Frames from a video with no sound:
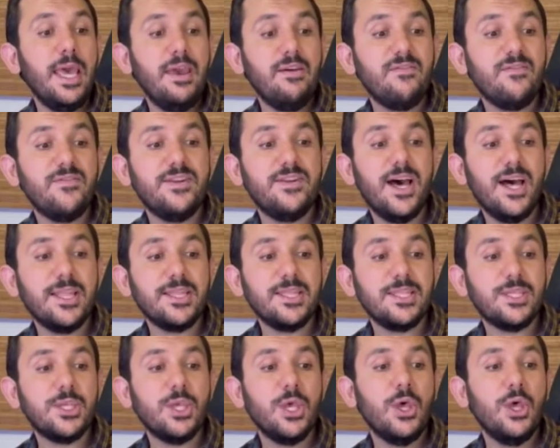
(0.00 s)
If
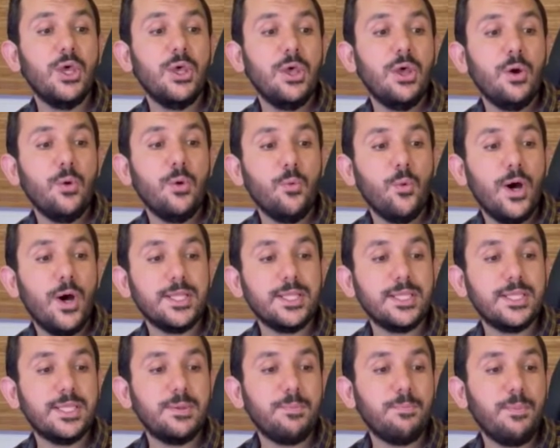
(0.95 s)
not,
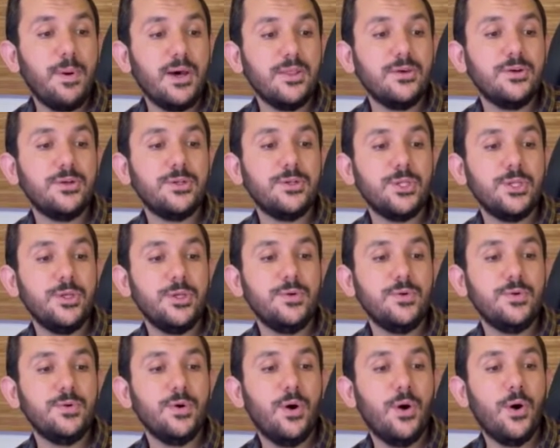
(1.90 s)
what bothered
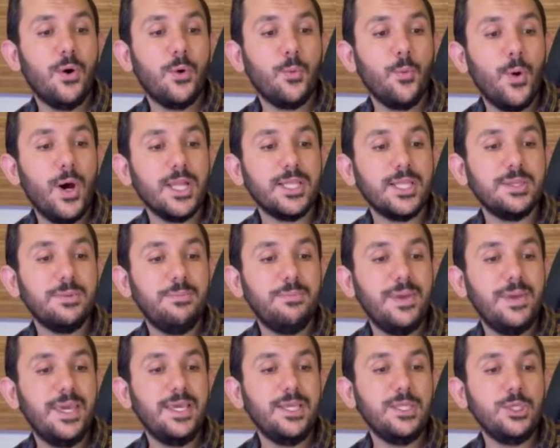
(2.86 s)
you or what
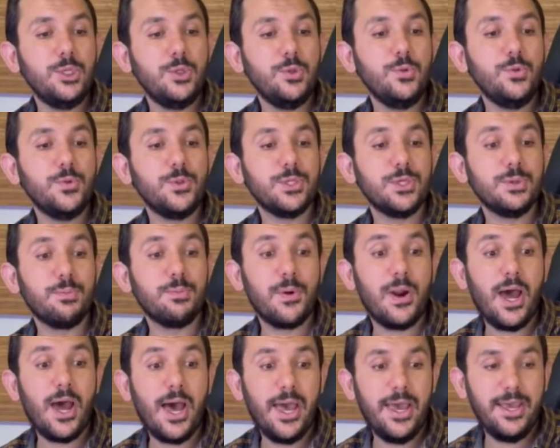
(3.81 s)
made you
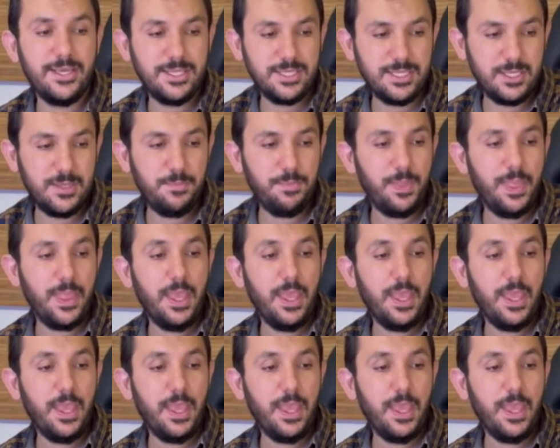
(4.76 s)
surprised?